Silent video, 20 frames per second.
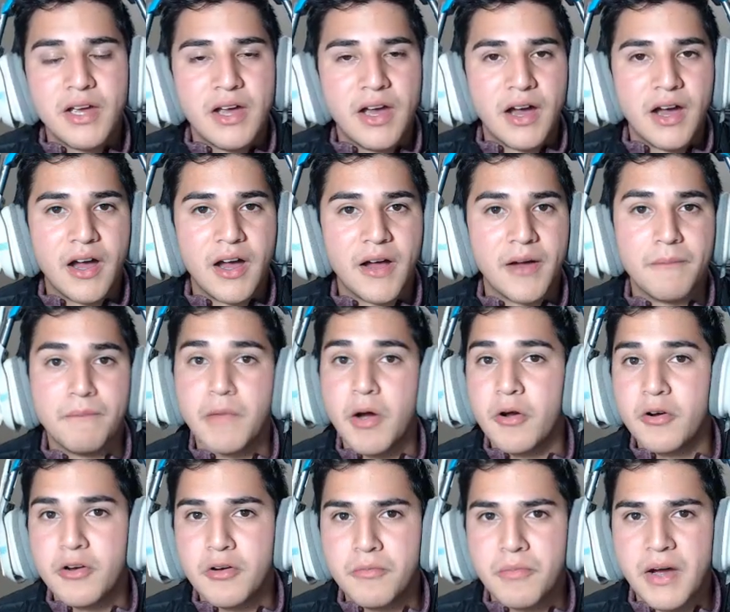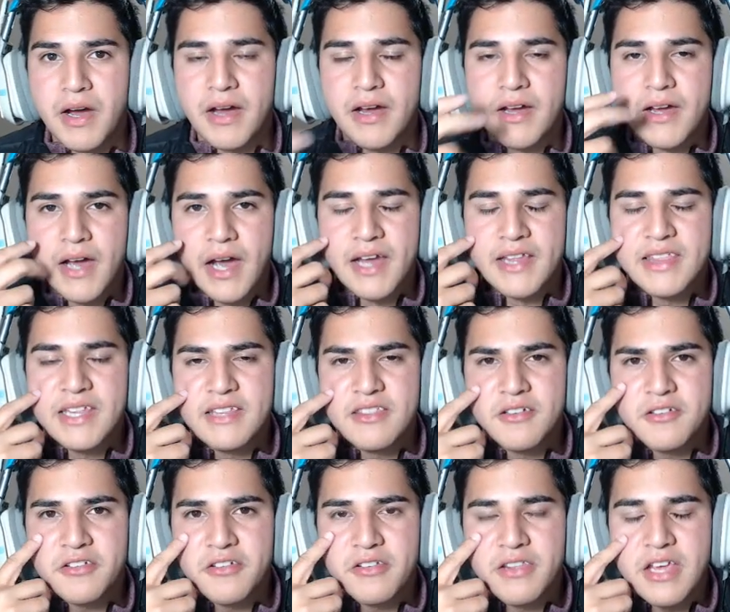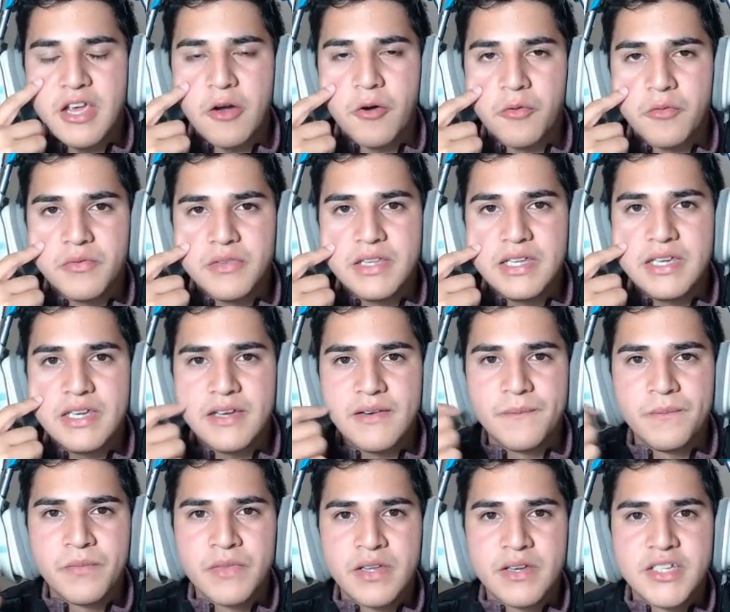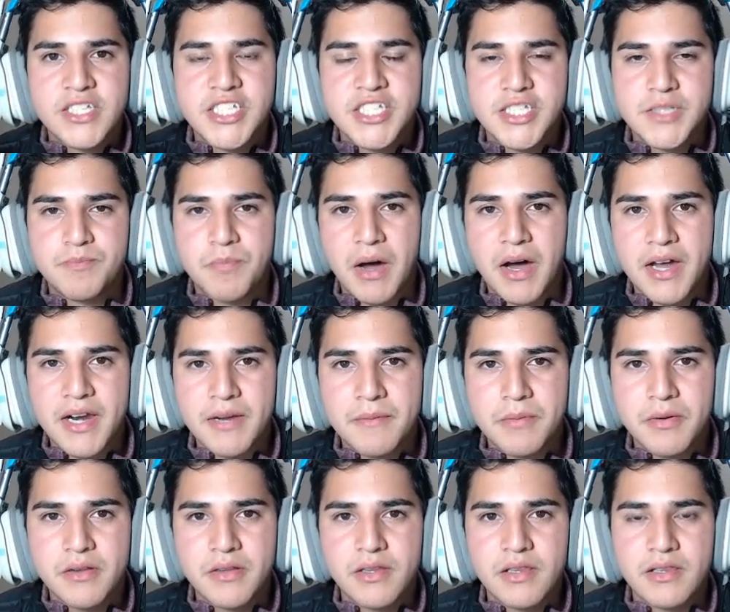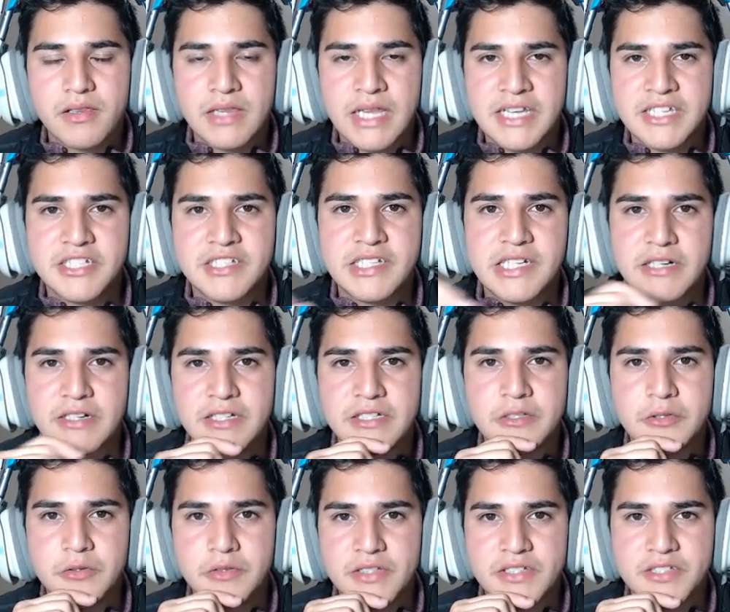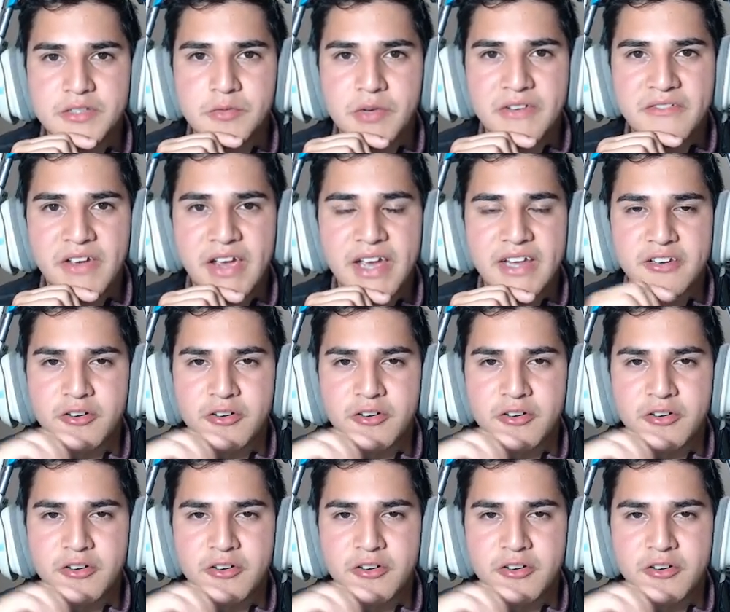Mokuba, I think those are the only spawnable legendary duelists we've had.